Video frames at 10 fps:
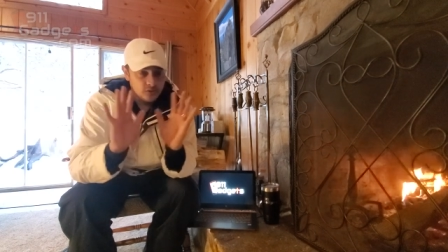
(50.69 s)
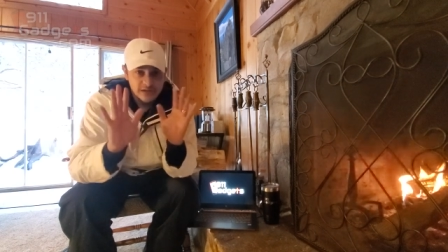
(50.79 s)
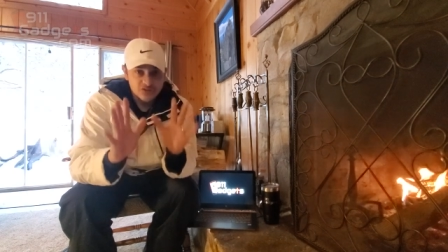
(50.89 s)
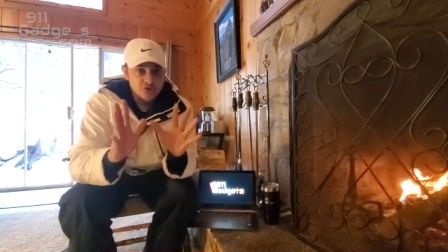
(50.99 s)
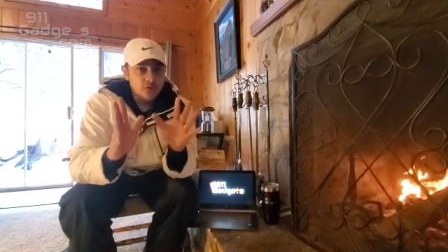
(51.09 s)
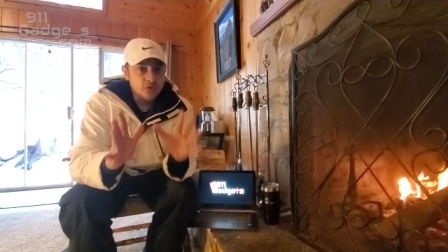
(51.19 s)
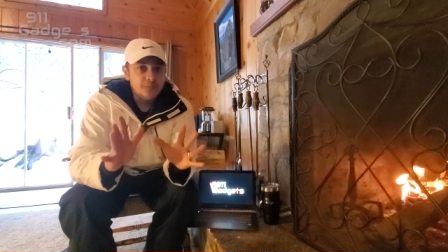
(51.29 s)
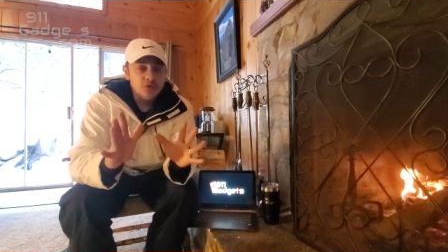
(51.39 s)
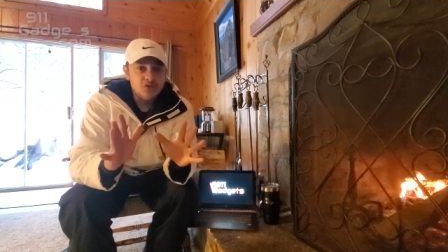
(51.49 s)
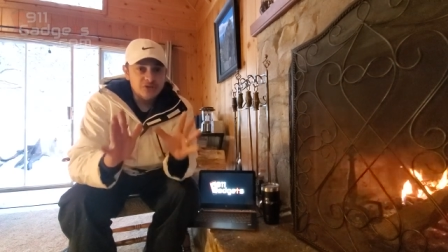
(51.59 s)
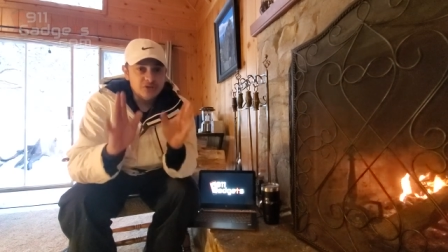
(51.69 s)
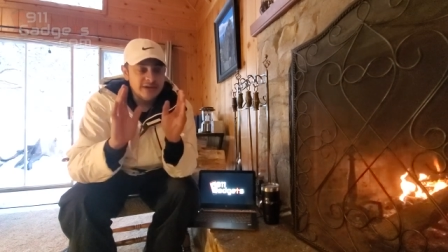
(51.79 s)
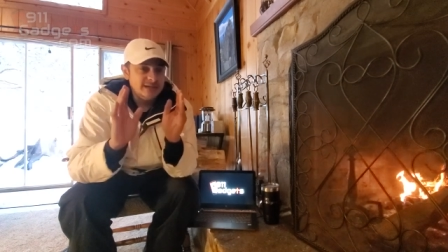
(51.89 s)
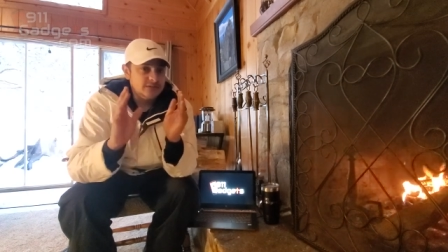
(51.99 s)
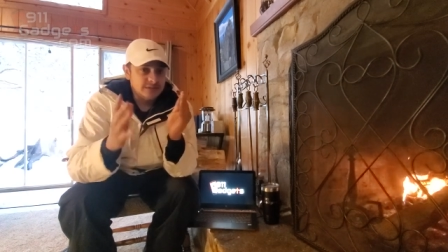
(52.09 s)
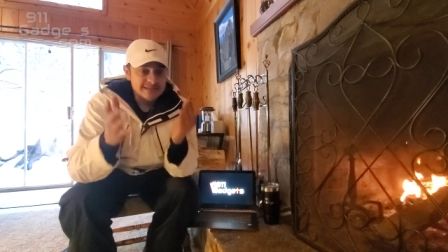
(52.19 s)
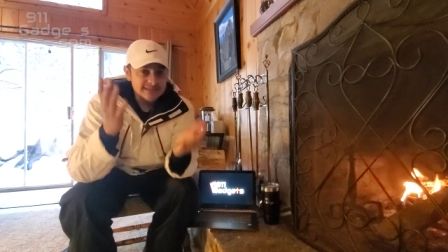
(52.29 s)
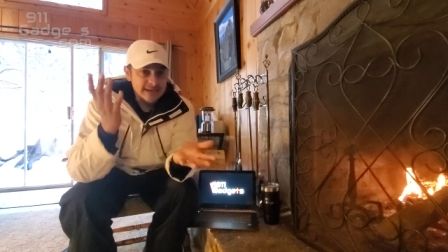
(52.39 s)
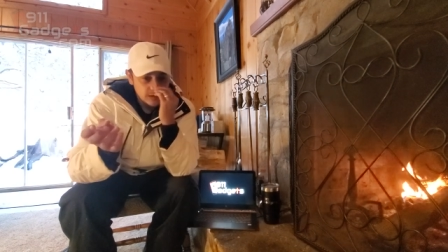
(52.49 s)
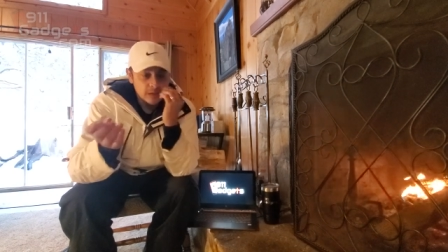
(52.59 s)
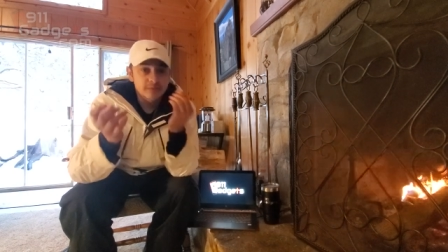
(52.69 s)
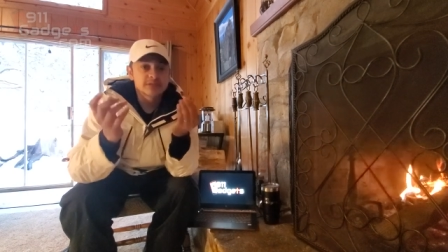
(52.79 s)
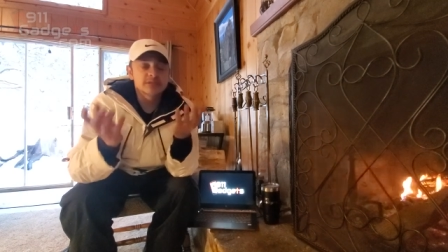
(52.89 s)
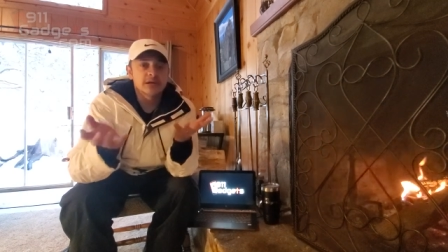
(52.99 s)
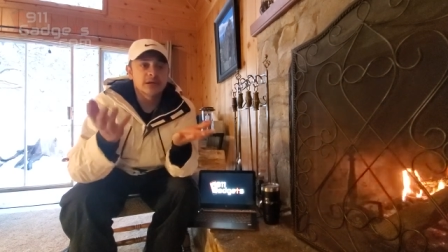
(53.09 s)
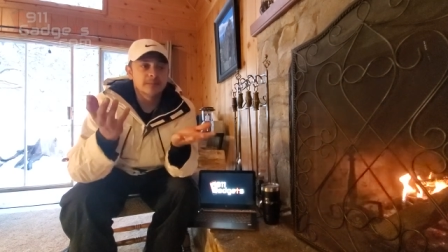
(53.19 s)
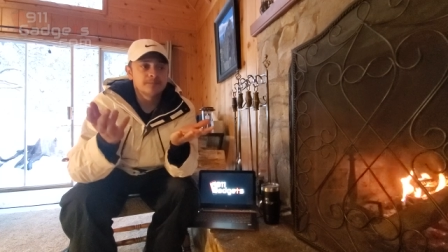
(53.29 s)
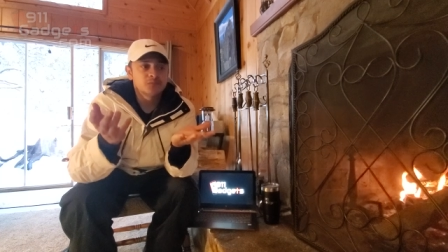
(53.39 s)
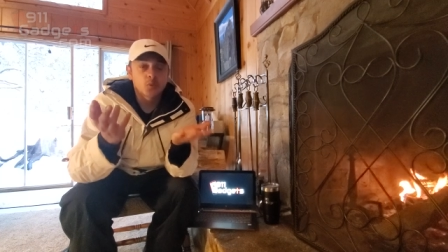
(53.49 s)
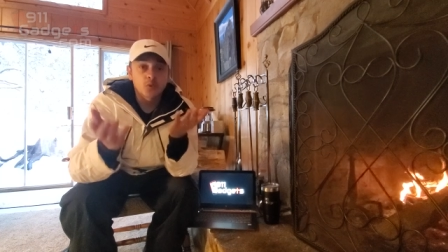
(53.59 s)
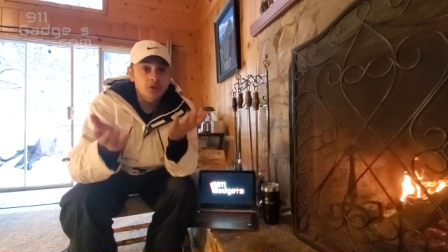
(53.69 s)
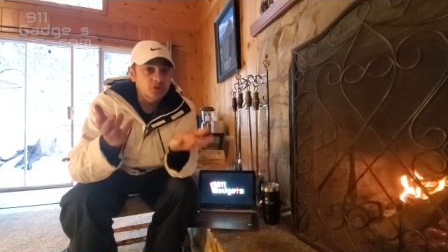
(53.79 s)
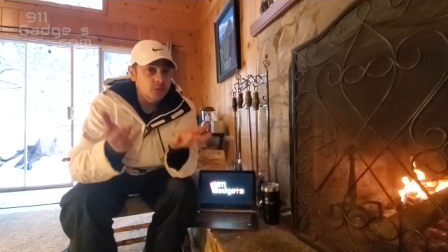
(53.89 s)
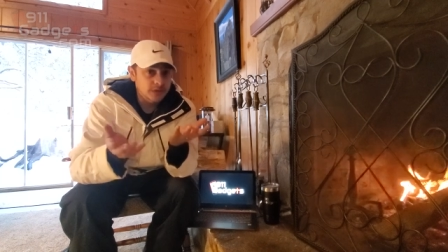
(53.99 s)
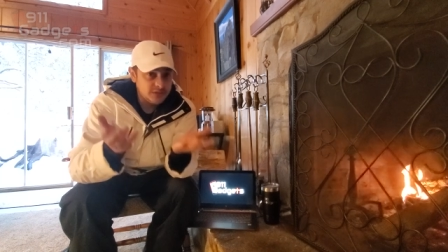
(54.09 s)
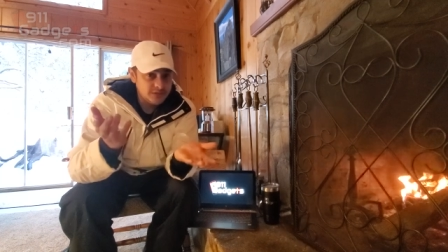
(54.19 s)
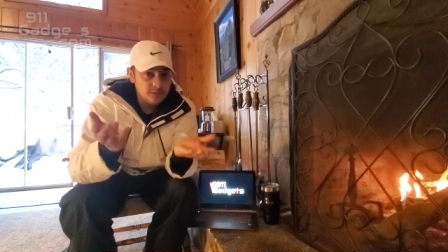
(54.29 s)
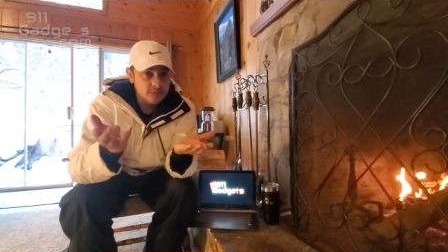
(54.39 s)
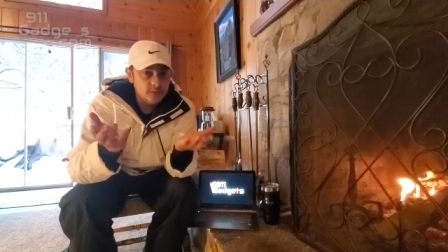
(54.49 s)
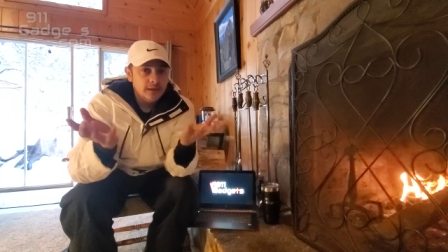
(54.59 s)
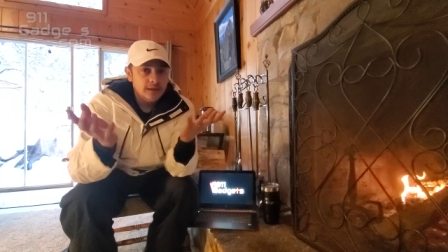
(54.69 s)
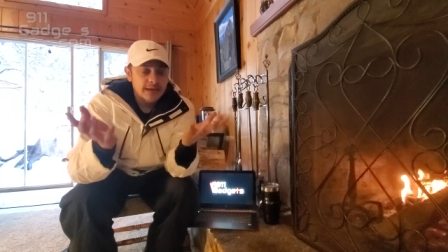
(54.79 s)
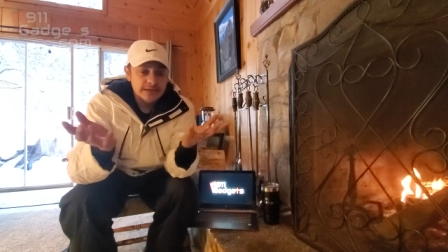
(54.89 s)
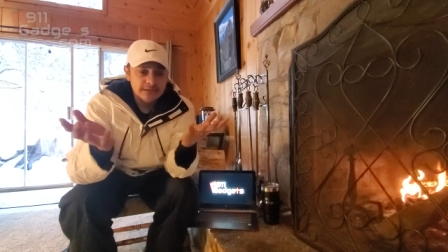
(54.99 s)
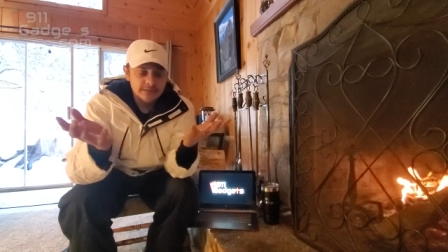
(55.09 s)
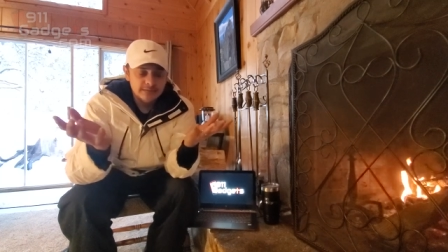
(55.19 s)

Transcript: You guys are your own person. You guys decide how much uh, work you want to do, and